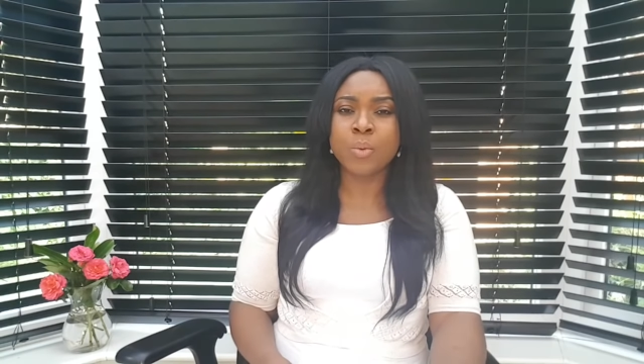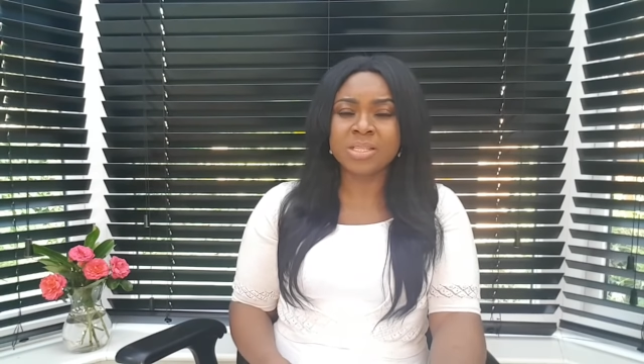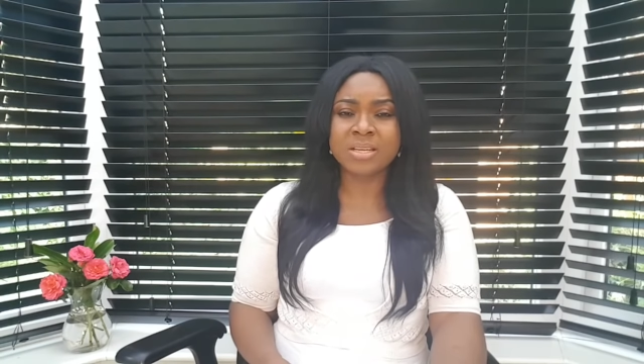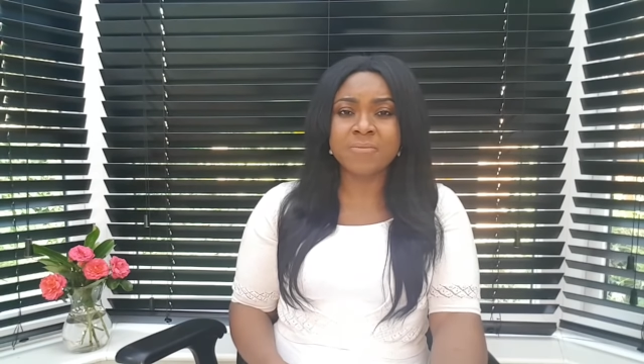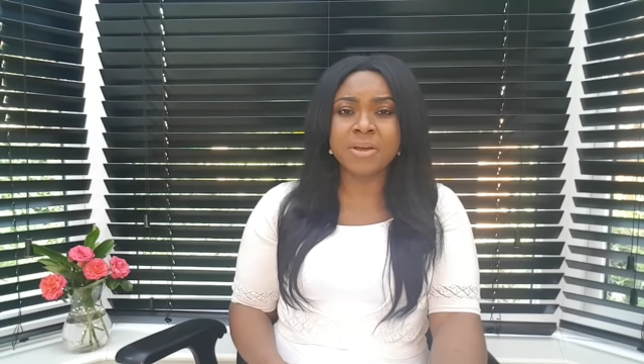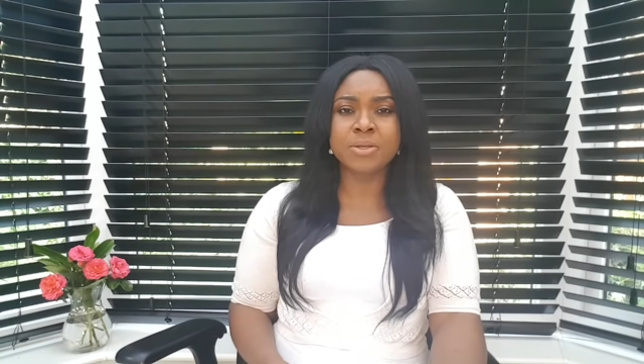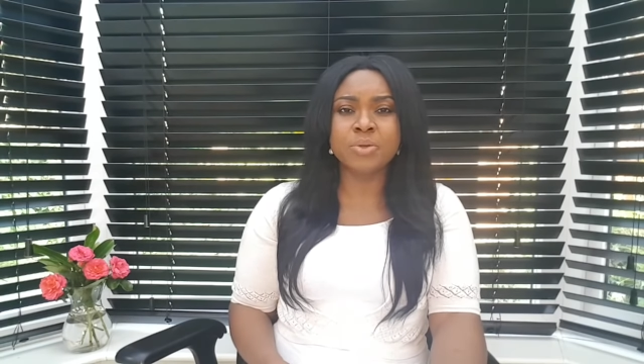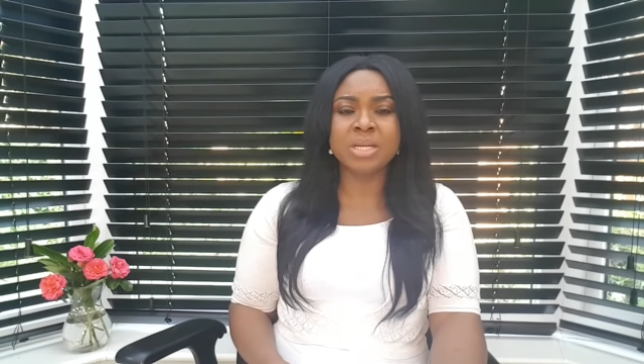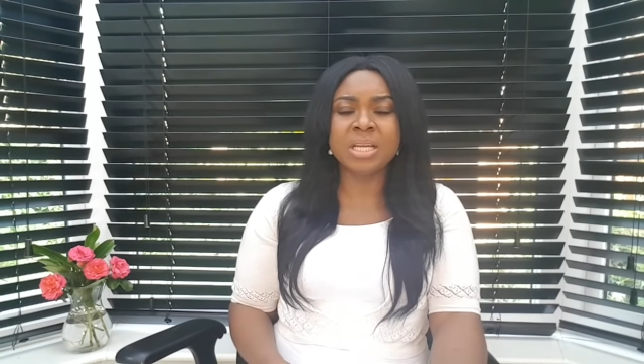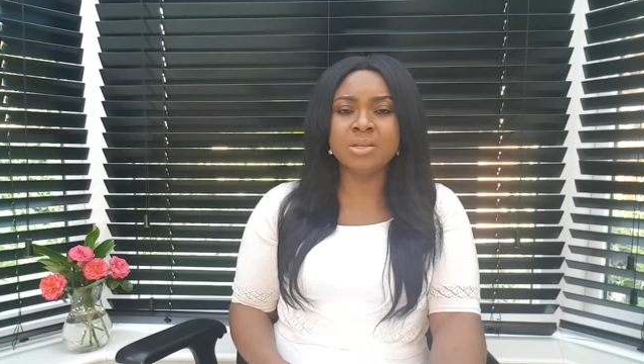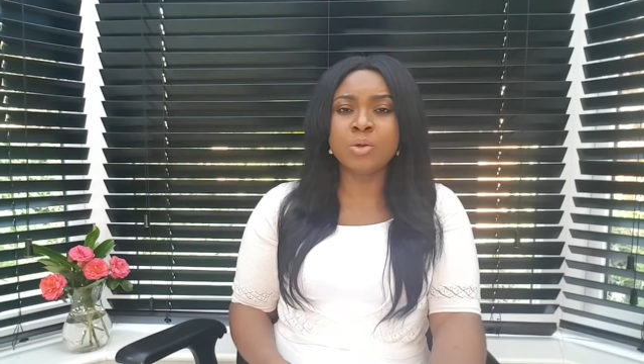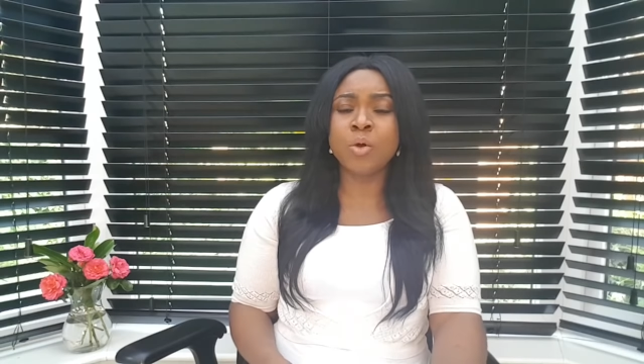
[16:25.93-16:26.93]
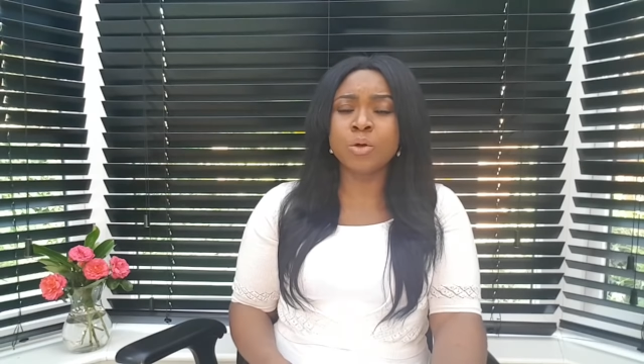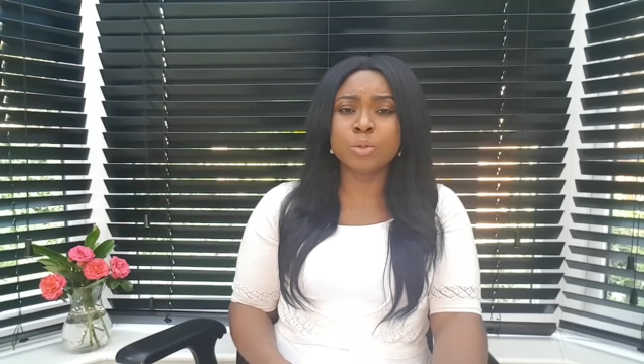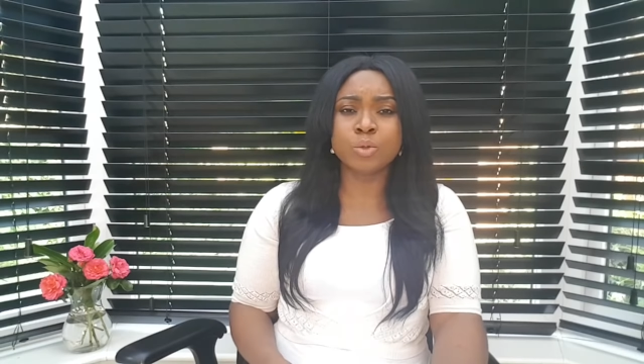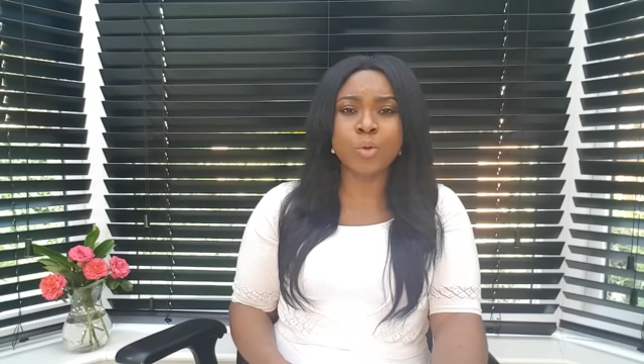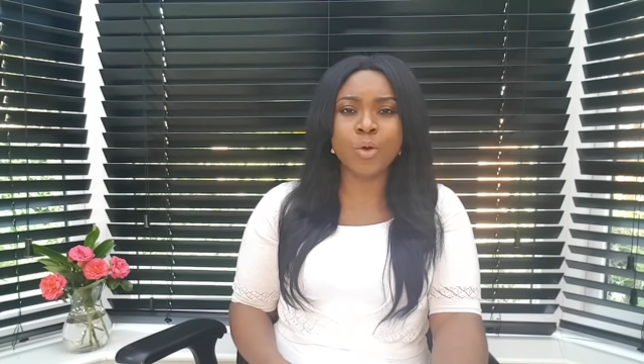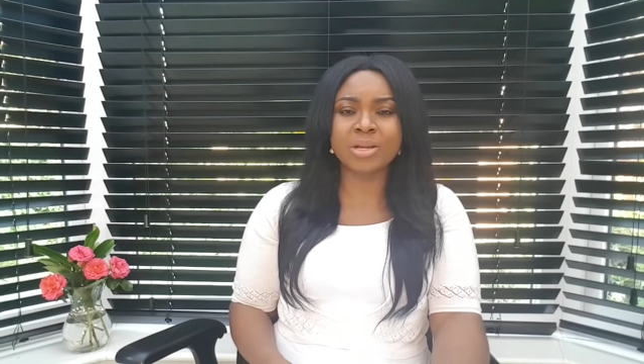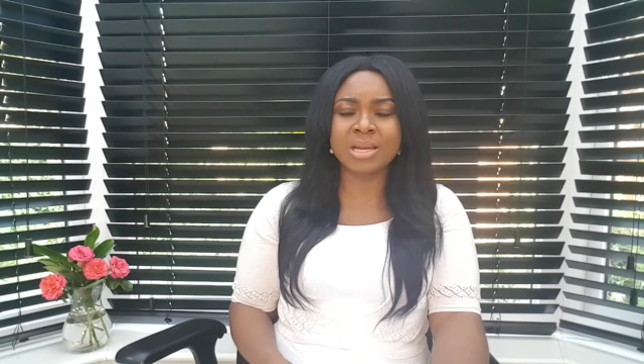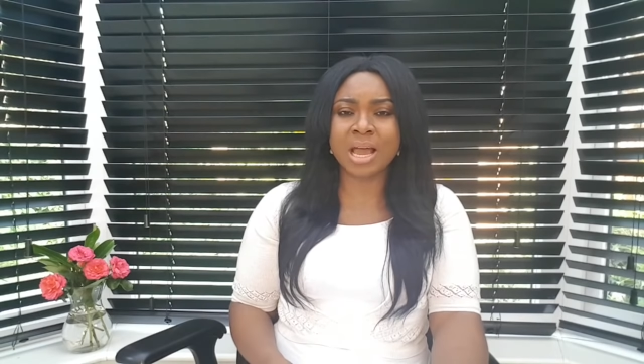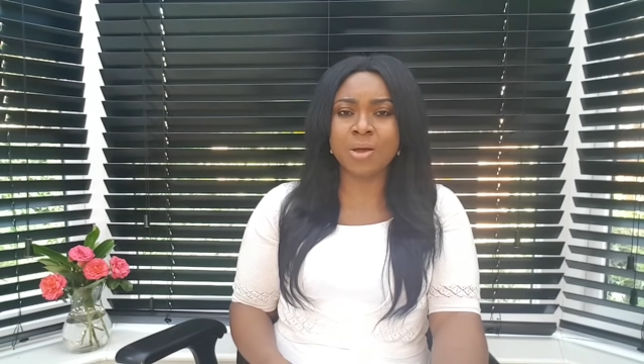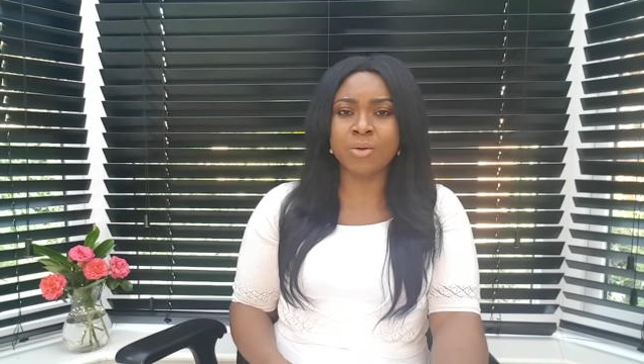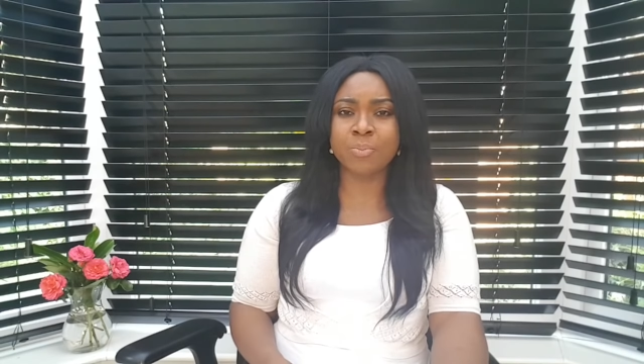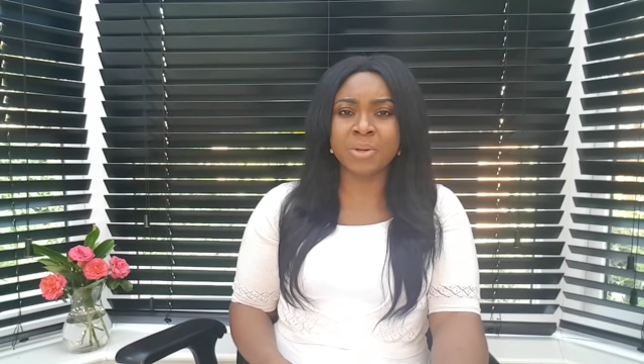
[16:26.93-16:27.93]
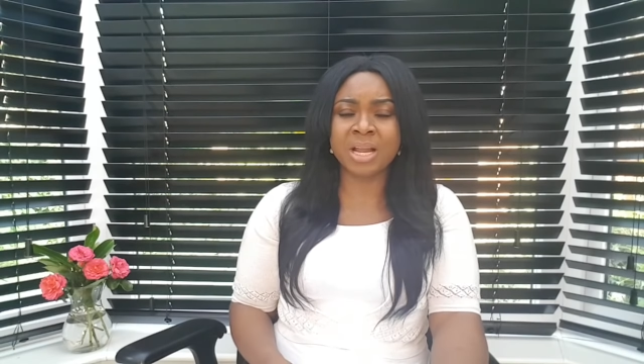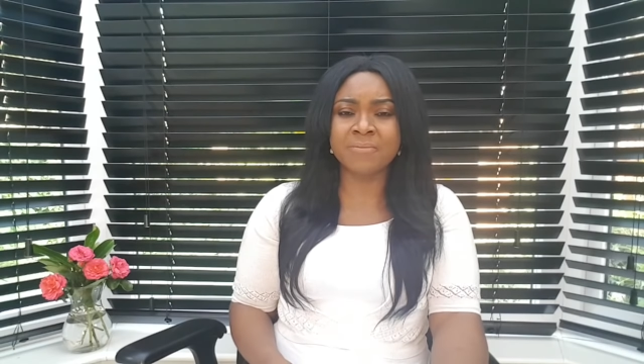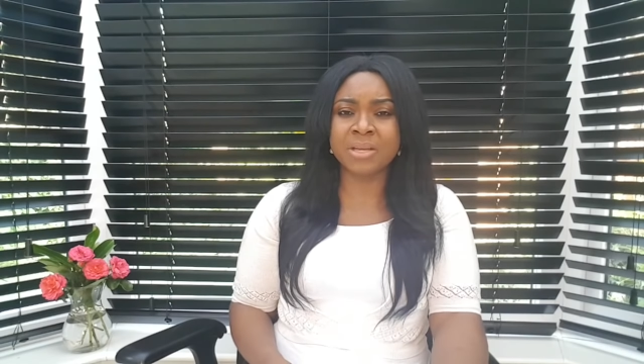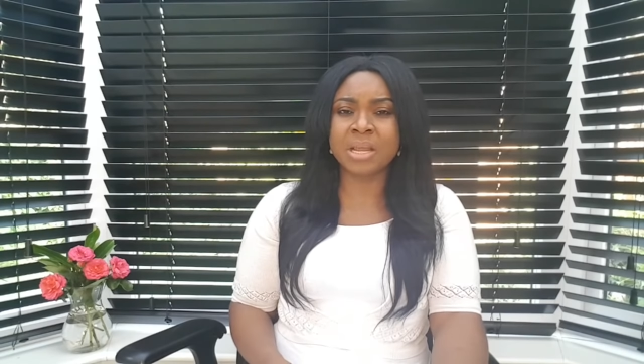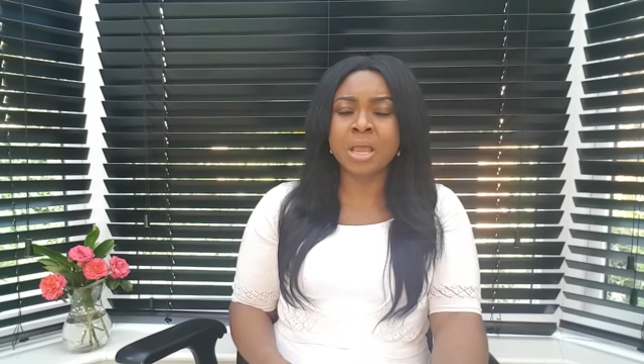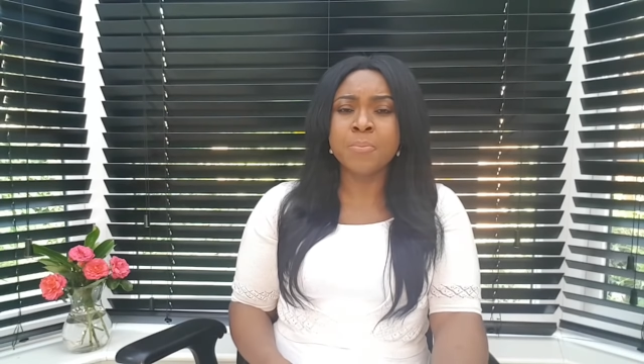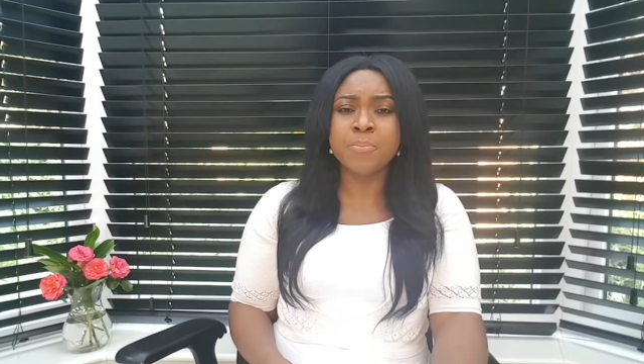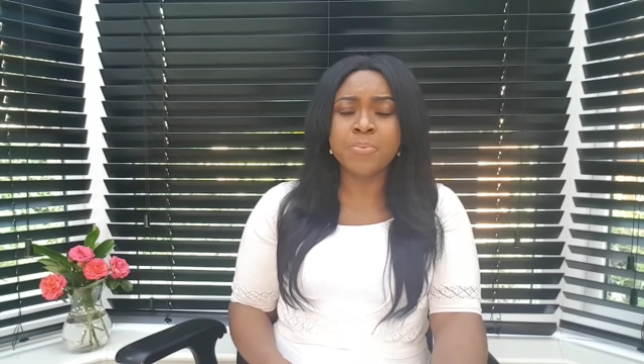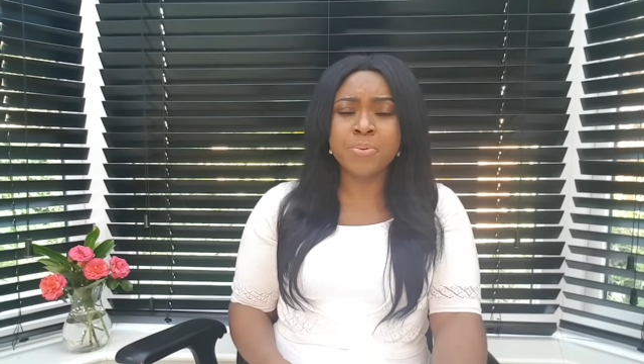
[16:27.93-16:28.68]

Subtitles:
whatever you need, go to God now, beloved.